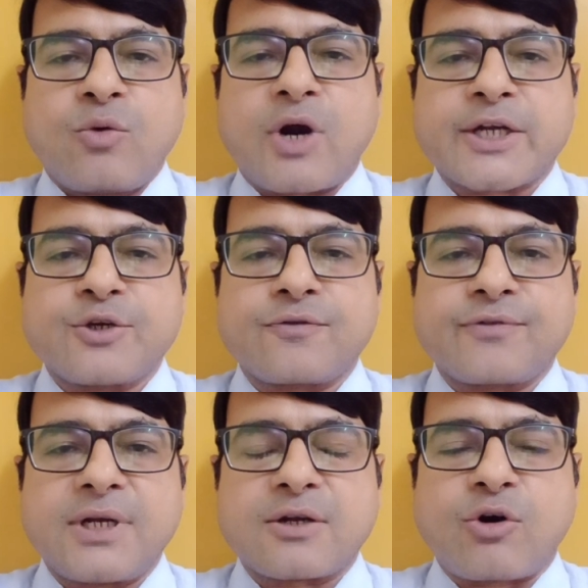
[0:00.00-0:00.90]
What you
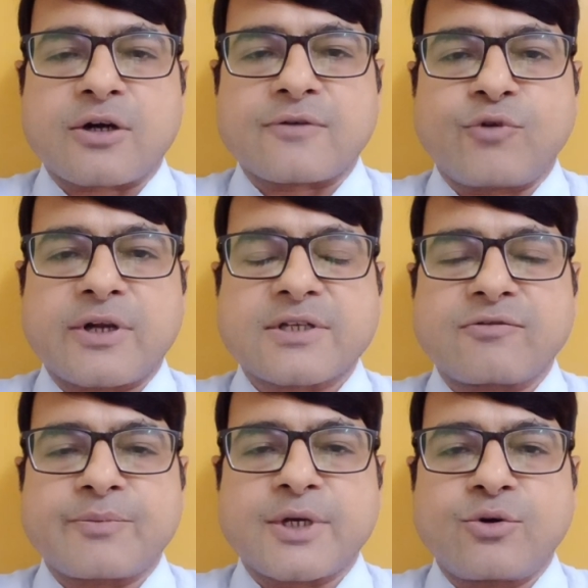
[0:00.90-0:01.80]
feel, quarter four
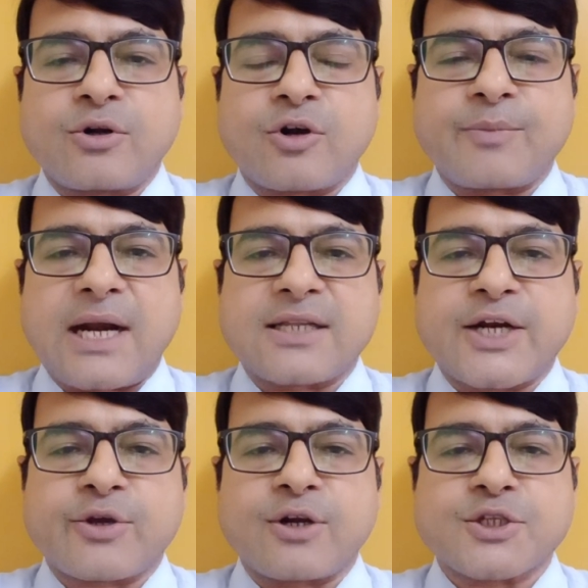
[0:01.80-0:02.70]
result will be good or bad,
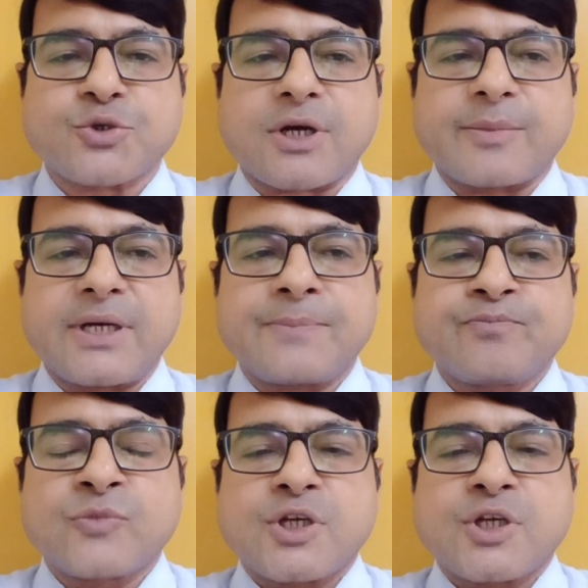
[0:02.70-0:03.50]
that you can also comment.